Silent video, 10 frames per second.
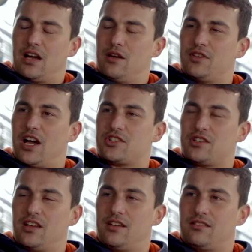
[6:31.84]
How have you
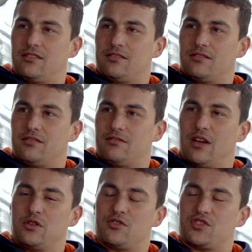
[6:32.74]
actually
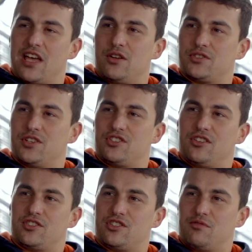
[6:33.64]
found you settled since
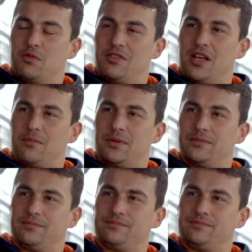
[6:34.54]
you moved up?